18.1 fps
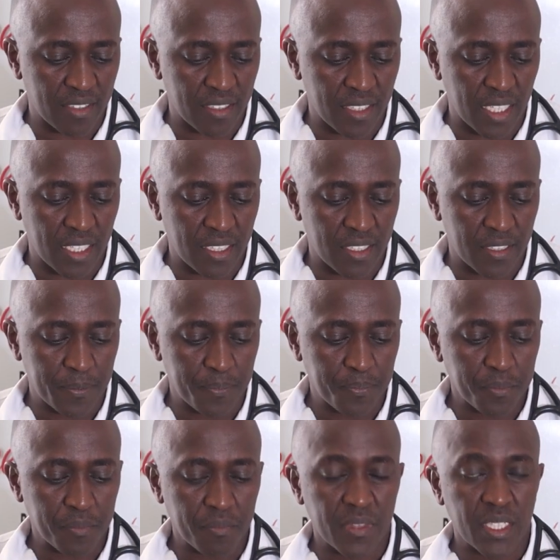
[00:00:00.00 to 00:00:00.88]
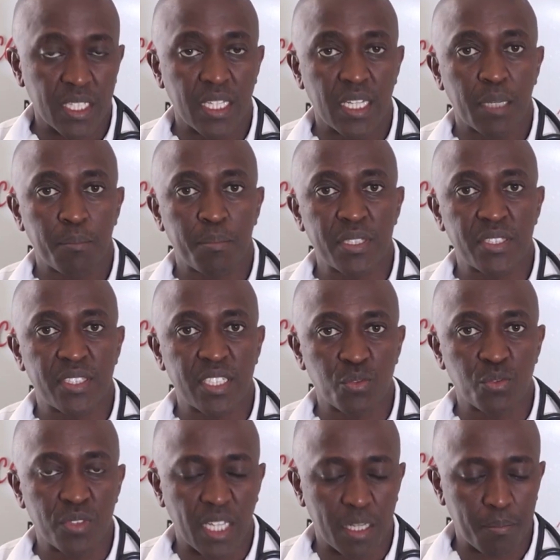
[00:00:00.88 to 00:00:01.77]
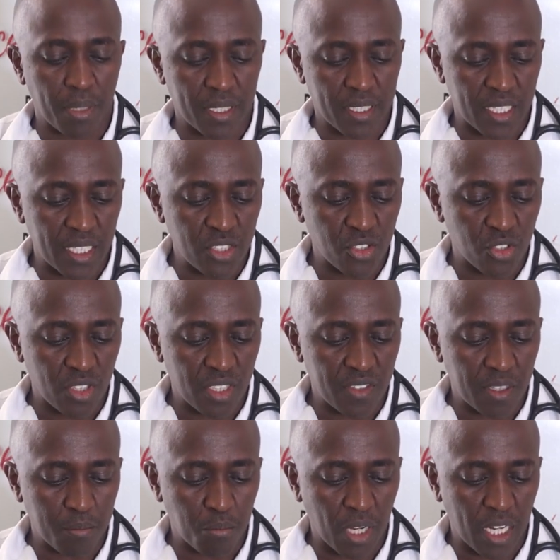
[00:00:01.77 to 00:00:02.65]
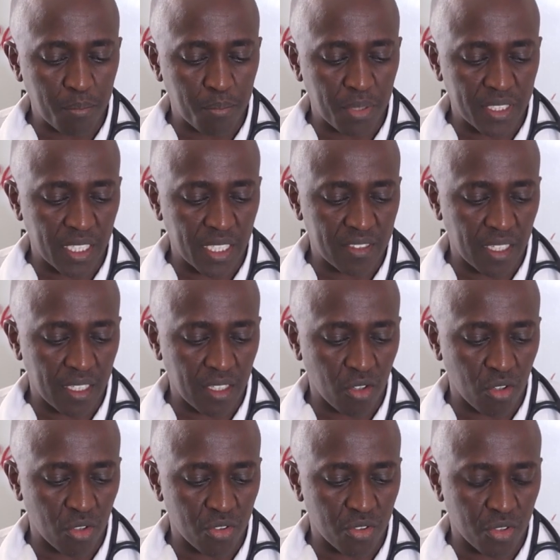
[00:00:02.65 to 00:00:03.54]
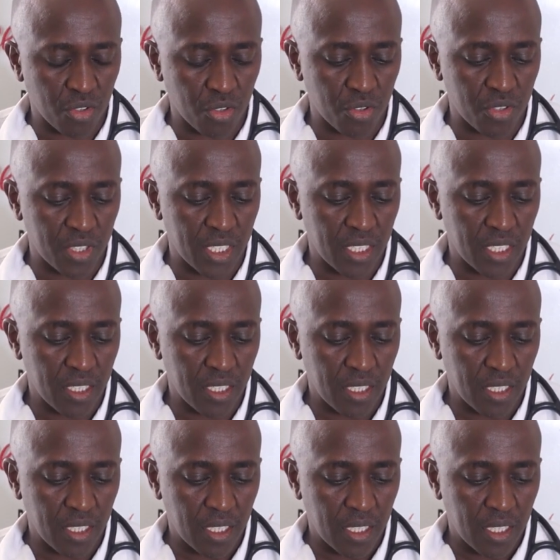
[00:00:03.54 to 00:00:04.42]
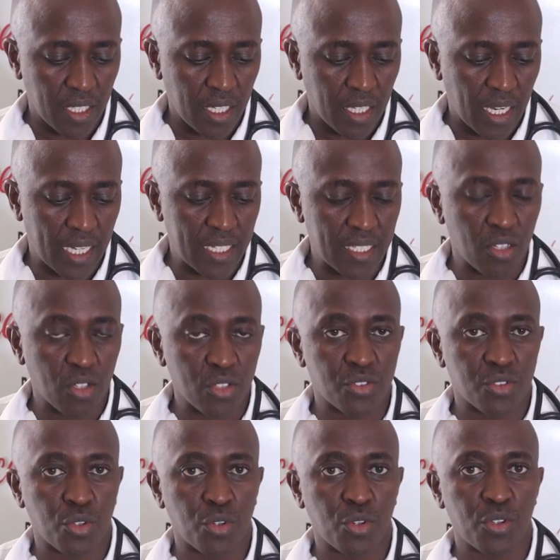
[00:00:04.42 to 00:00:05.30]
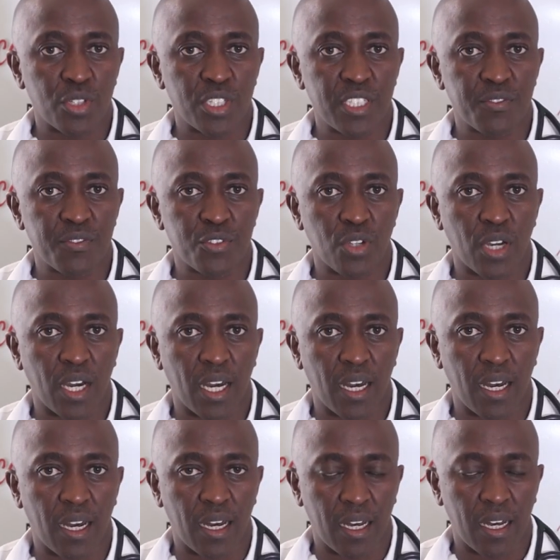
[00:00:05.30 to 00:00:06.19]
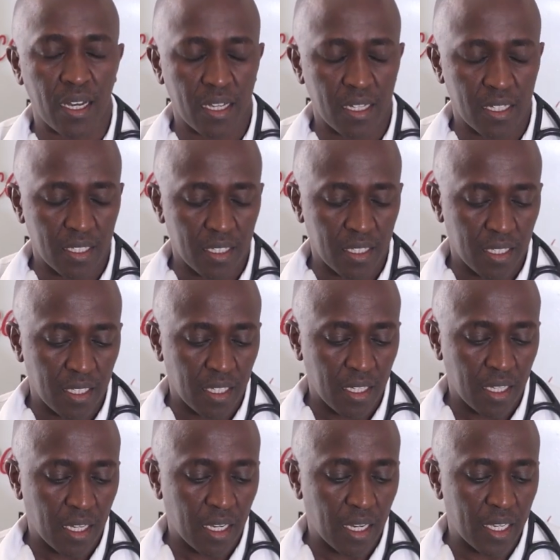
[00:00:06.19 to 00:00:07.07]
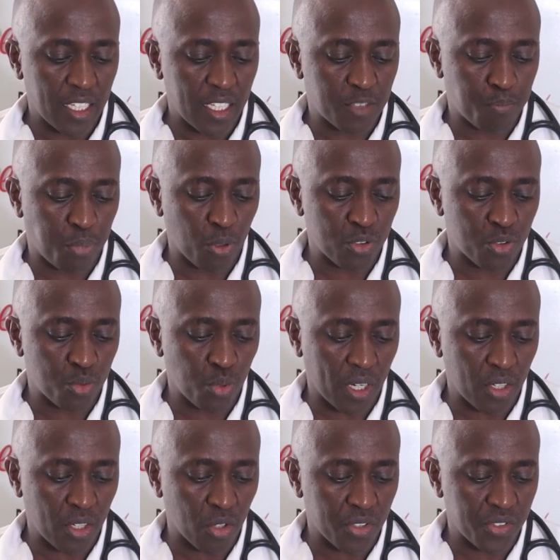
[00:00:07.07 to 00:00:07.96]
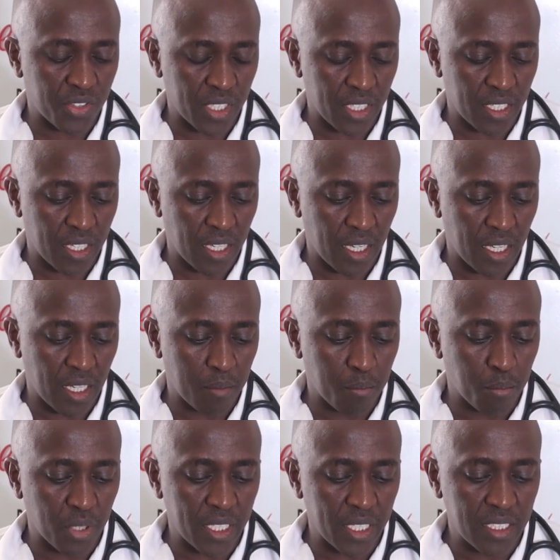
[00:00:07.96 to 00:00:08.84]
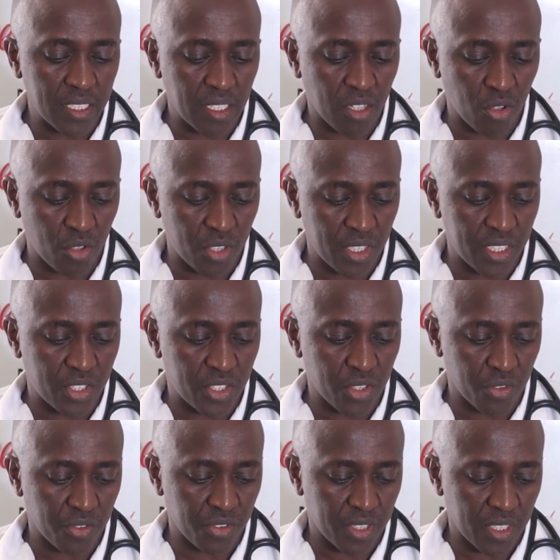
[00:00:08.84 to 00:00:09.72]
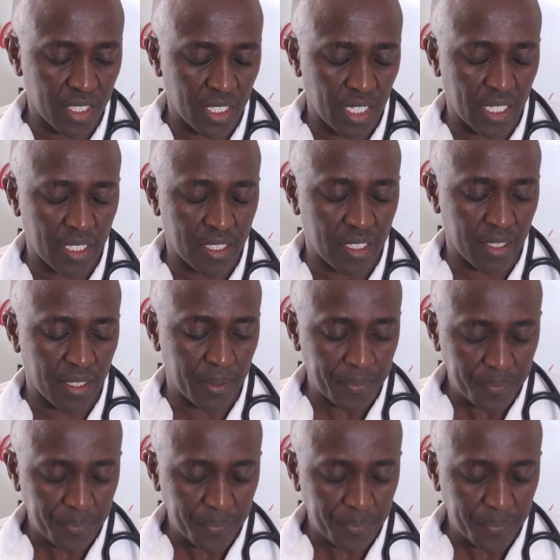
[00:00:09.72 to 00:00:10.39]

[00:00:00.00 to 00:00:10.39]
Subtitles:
accidents. Patients with hypertension, if the blood pressure is uncontrolled. And also, if you are exposed to anoxic brain conditions like